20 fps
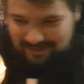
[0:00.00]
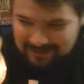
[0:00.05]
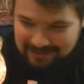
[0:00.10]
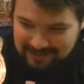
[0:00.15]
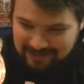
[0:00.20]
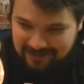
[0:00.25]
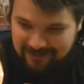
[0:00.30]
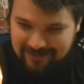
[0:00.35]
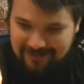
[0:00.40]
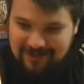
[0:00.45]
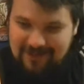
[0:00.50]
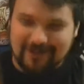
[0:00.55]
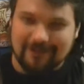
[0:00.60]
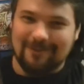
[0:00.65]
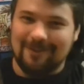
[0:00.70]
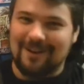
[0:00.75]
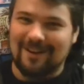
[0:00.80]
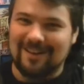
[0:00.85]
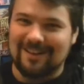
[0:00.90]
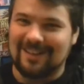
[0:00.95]
Soldier
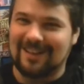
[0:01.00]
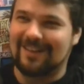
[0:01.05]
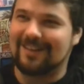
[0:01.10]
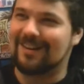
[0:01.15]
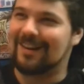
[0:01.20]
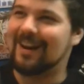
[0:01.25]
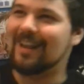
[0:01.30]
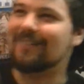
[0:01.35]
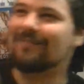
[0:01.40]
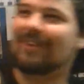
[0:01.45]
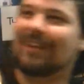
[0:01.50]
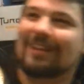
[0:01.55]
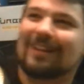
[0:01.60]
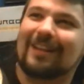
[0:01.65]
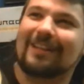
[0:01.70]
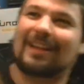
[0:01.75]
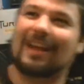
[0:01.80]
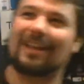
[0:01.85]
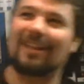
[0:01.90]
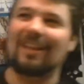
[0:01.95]
1 or anything
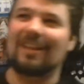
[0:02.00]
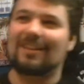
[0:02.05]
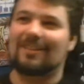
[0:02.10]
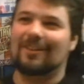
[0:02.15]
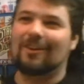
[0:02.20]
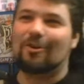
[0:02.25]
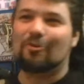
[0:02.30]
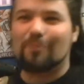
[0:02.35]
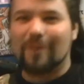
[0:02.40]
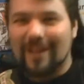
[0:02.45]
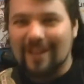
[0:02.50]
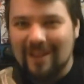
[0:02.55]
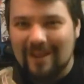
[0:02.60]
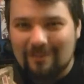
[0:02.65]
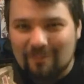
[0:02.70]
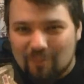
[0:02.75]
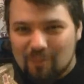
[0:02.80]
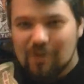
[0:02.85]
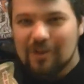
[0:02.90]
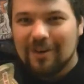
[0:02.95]
like that. No, we
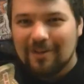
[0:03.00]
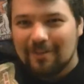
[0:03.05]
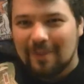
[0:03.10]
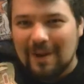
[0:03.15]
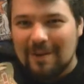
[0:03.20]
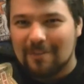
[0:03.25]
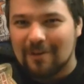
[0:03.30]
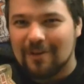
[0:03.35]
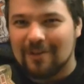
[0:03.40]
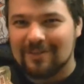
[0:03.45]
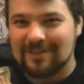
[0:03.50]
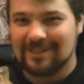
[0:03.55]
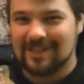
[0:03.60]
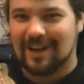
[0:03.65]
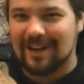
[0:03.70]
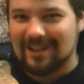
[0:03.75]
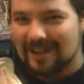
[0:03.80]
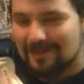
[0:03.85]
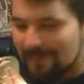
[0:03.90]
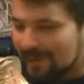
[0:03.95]
need more people
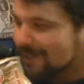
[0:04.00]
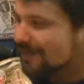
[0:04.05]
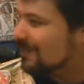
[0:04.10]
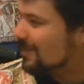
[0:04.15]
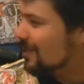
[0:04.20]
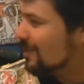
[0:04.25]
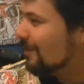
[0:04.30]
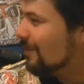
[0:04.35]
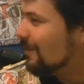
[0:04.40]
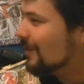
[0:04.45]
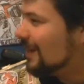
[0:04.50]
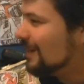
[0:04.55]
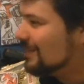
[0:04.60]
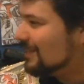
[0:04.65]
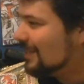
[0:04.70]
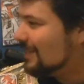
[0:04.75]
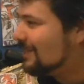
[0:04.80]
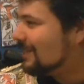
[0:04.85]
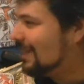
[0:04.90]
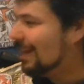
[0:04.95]
talking about the TurboGrafx
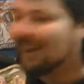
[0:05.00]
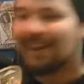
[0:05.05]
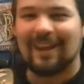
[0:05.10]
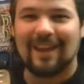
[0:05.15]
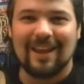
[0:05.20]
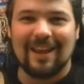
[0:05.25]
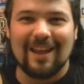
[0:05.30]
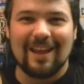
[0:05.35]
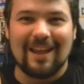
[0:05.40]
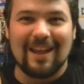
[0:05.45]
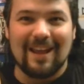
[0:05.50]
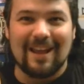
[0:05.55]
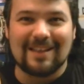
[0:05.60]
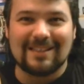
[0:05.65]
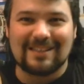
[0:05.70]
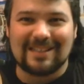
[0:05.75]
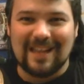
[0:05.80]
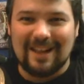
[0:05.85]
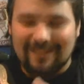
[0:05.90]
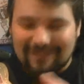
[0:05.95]
16
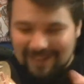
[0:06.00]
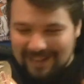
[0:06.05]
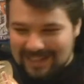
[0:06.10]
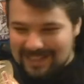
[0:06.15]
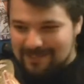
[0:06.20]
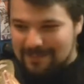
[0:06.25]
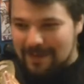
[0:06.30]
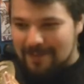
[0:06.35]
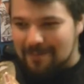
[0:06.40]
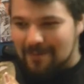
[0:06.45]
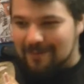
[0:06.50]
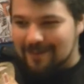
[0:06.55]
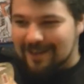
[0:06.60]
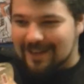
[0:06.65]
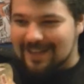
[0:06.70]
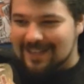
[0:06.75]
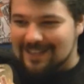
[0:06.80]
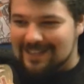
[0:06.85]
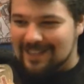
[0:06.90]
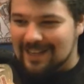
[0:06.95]
instead of less people
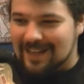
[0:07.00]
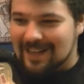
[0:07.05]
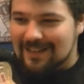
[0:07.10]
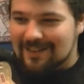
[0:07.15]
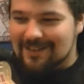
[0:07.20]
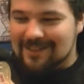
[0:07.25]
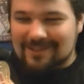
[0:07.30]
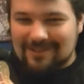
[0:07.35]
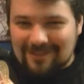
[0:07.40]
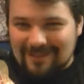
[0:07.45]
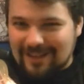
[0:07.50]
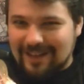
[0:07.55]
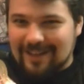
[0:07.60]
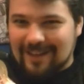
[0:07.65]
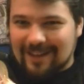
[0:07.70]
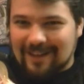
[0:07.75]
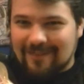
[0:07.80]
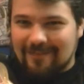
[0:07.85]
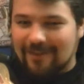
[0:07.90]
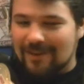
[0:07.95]
because there's only
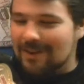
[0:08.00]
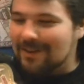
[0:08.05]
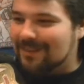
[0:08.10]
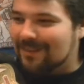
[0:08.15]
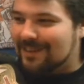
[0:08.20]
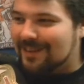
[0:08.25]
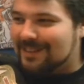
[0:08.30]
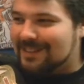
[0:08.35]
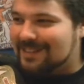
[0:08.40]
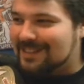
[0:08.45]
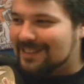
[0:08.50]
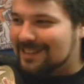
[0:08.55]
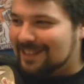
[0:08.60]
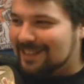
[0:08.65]
like a few of us.